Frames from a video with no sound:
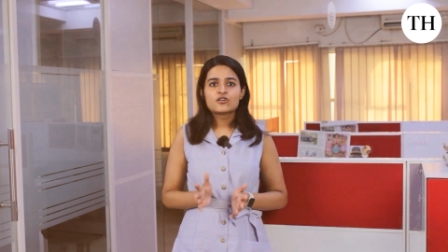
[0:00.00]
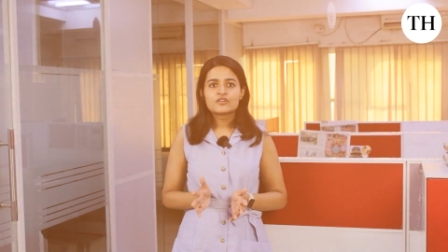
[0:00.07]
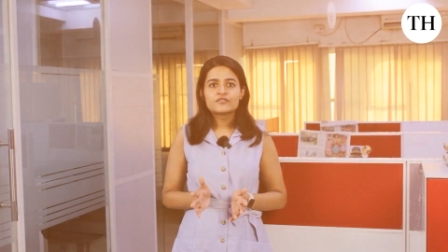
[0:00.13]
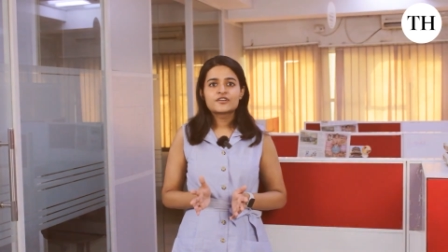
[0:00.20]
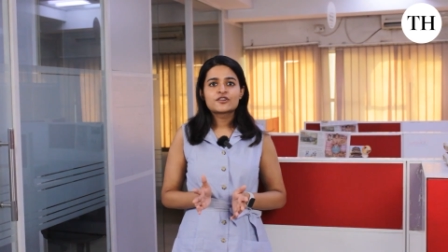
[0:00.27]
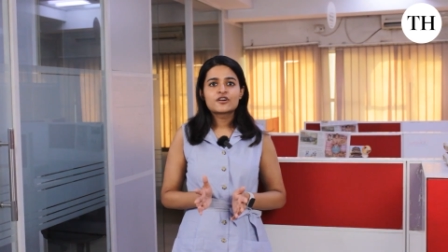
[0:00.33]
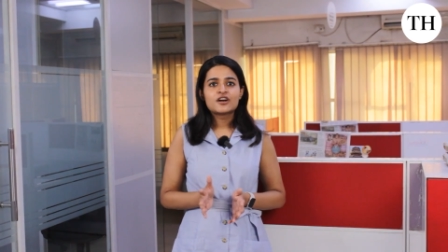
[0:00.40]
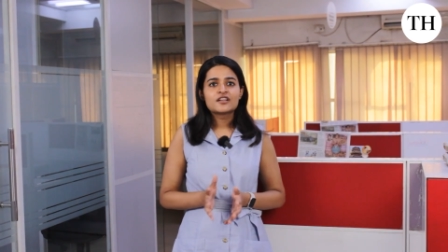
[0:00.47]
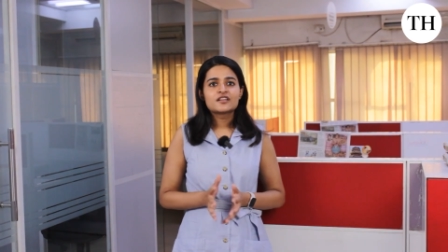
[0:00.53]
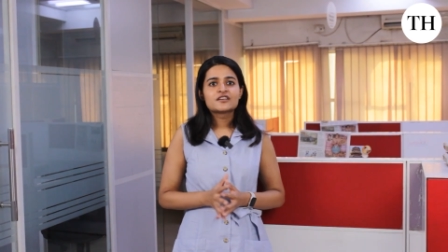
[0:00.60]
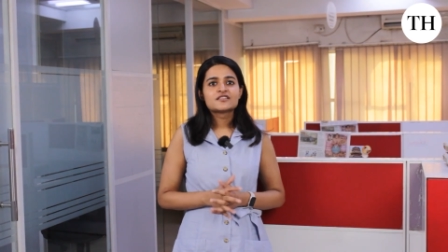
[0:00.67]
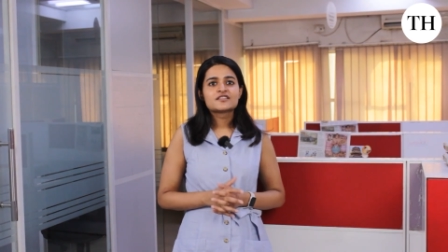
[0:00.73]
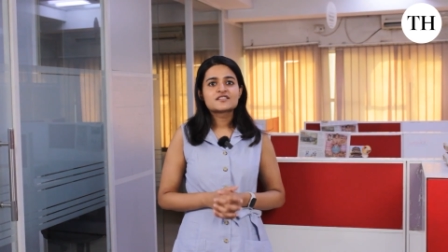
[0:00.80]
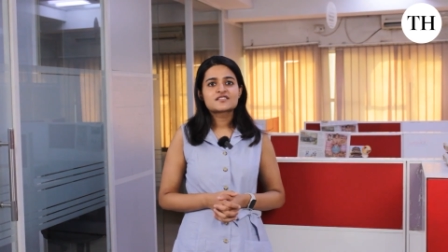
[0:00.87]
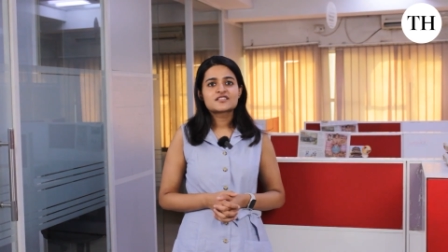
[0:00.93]
Overall,
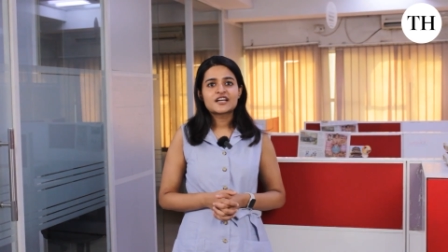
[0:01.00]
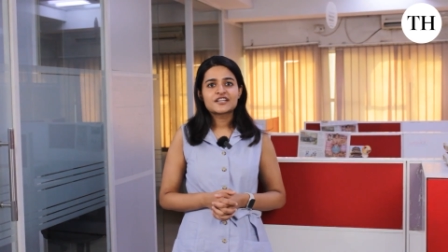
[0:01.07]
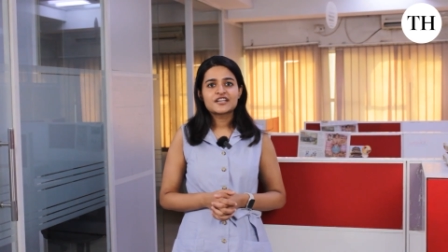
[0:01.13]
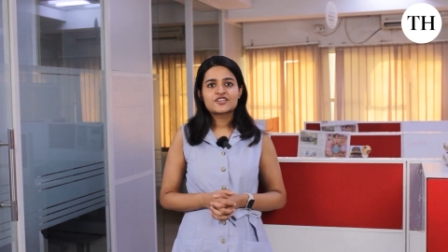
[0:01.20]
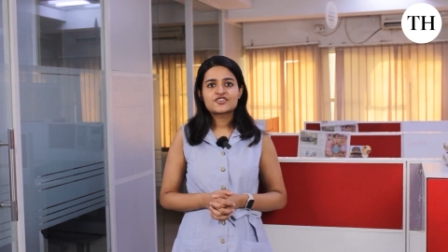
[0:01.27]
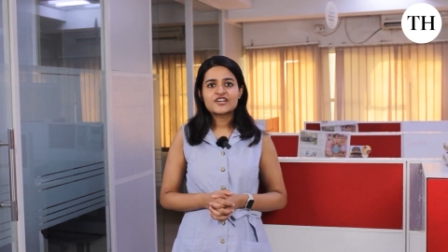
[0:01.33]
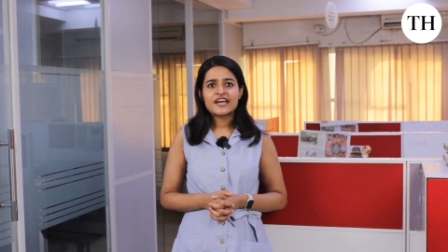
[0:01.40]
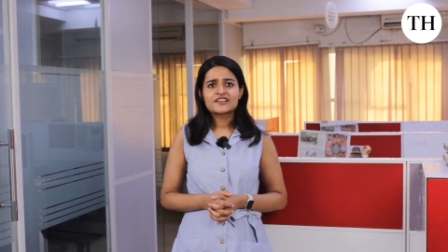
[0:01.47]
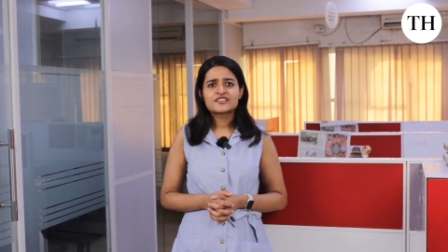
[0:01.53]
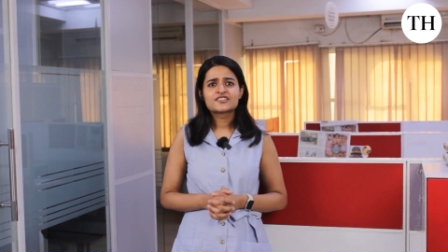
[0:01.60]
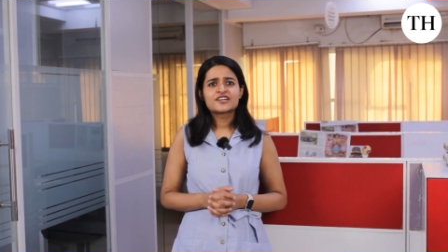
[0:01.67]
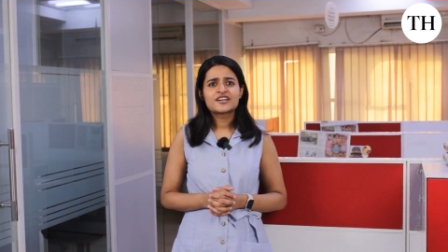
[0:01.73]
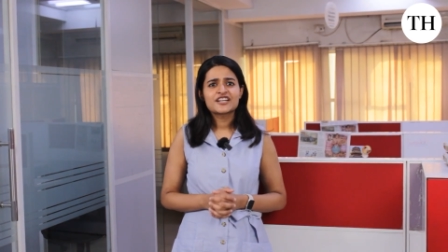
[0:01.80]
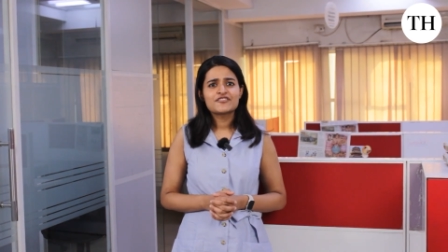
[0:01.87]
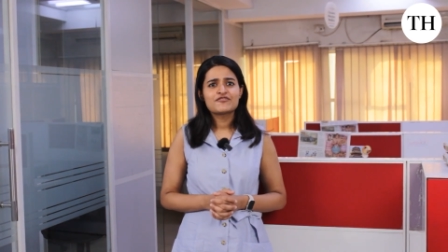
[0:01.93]
the study tracked
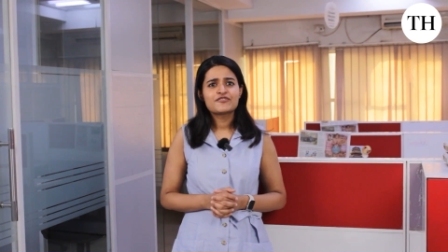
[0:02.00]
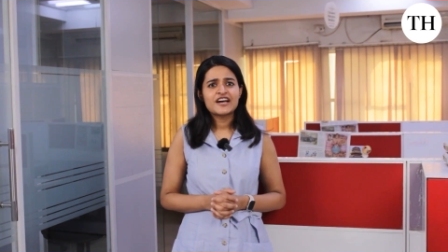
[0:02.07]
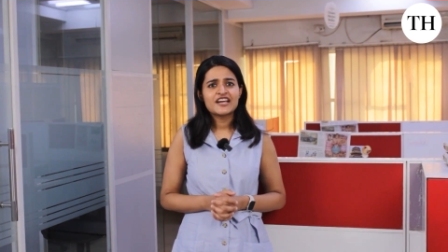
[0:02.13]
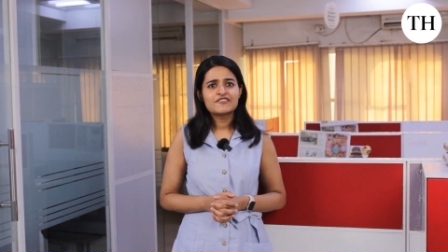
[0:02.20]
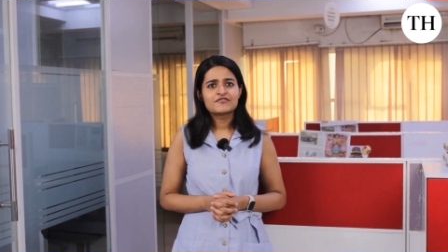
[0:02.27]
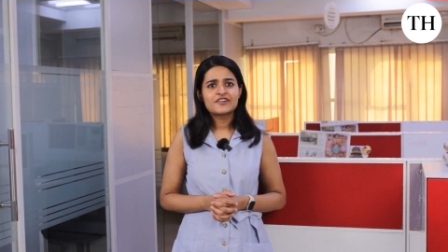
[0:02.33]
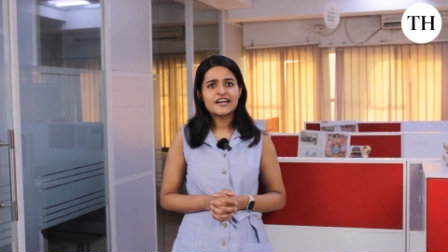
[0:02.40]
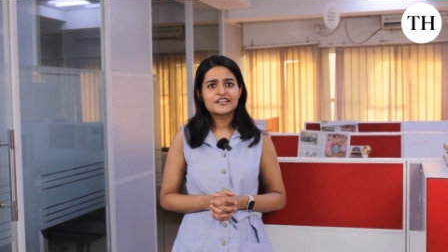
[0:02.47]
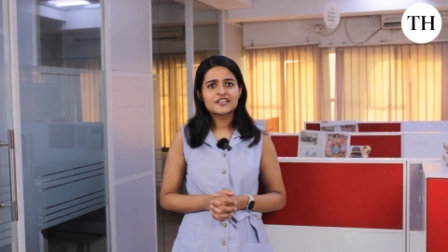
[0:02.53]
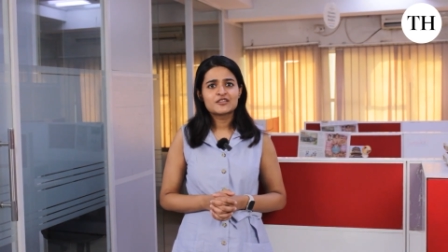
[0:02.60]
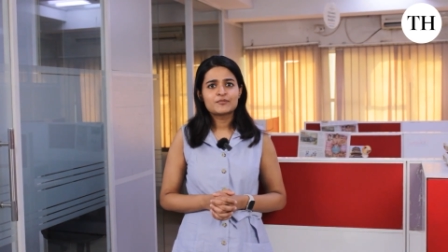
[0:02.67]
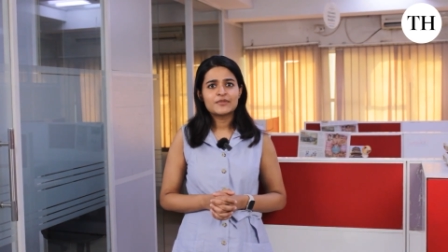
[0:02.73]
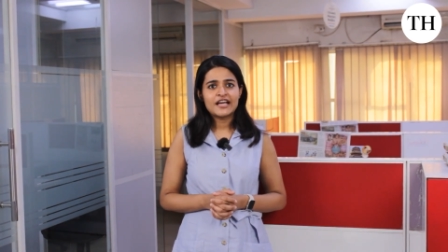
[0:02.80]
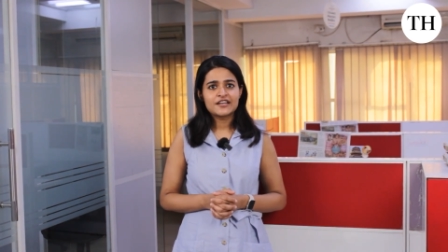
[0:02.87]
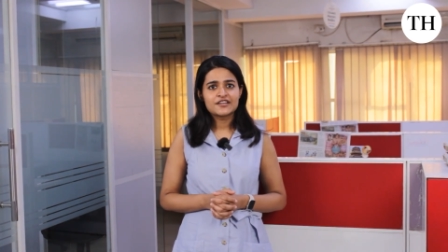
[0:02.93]
35 vital
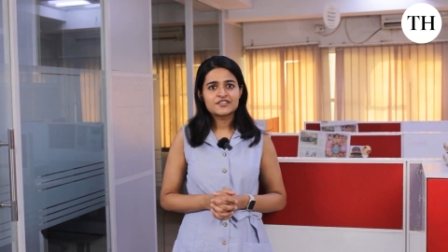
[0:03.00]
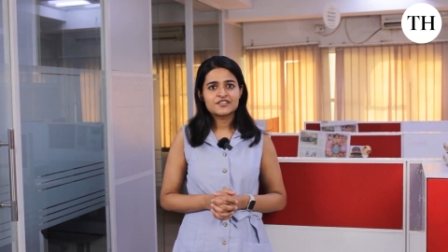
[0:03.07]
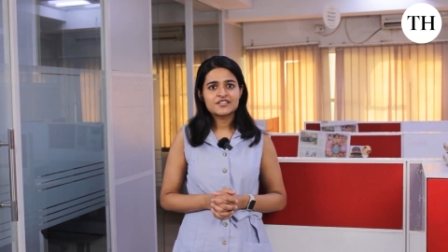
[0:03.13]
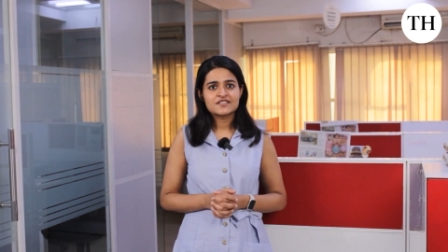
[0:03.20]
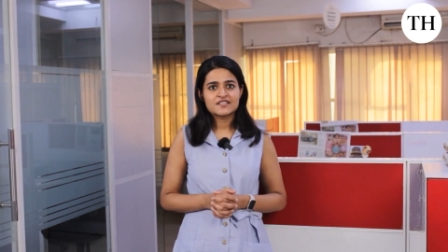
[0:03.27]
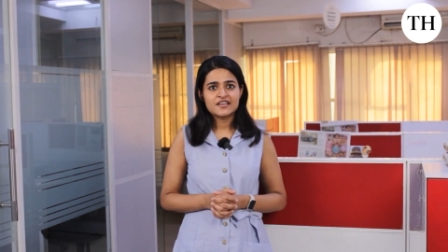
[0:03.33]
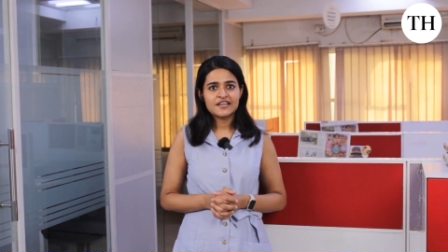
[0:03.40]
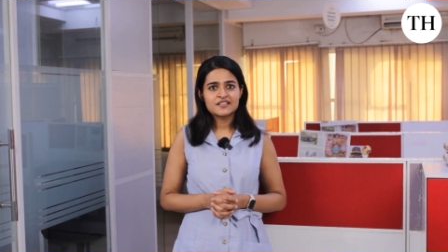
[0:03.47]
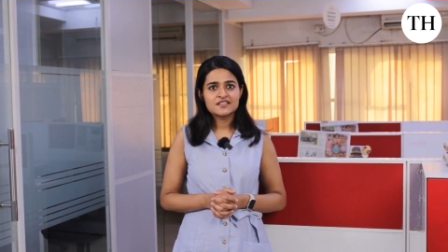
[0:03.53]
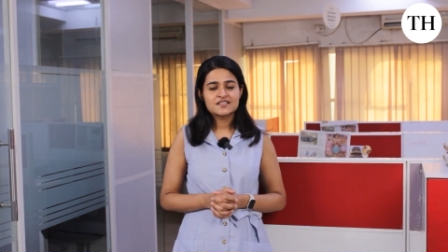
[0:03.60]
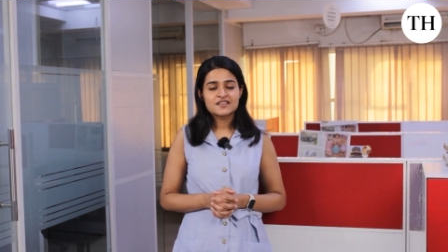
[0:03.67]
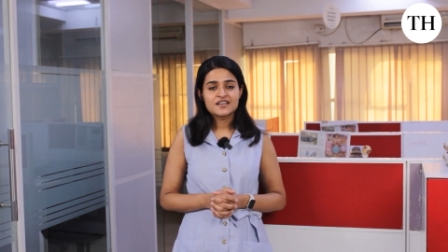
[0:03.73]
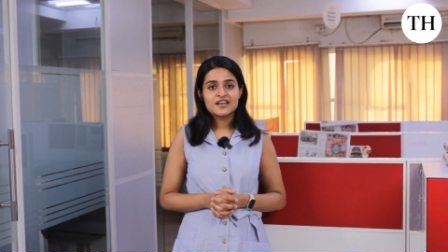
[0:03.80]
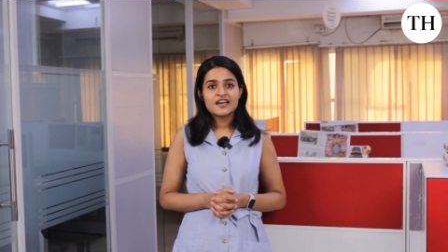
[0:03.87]
planetary signs